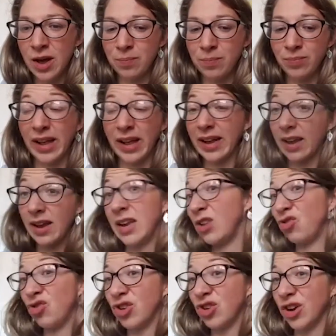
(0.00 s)
like
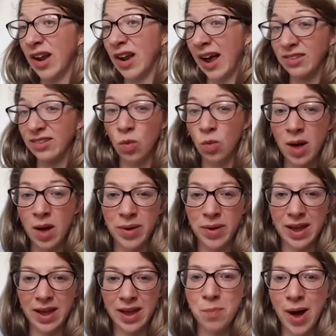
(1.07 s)
estrogen has quite a
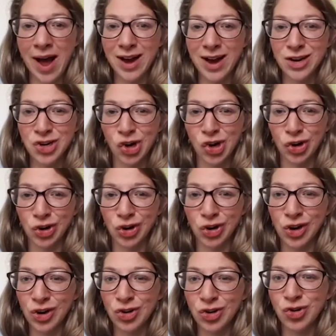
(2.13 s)
big impact on
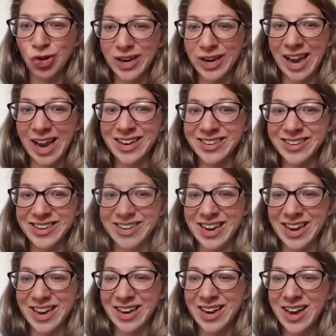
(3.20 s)
joint
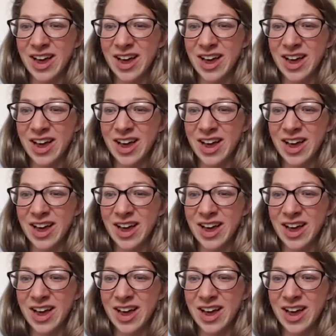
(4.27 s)
laxity.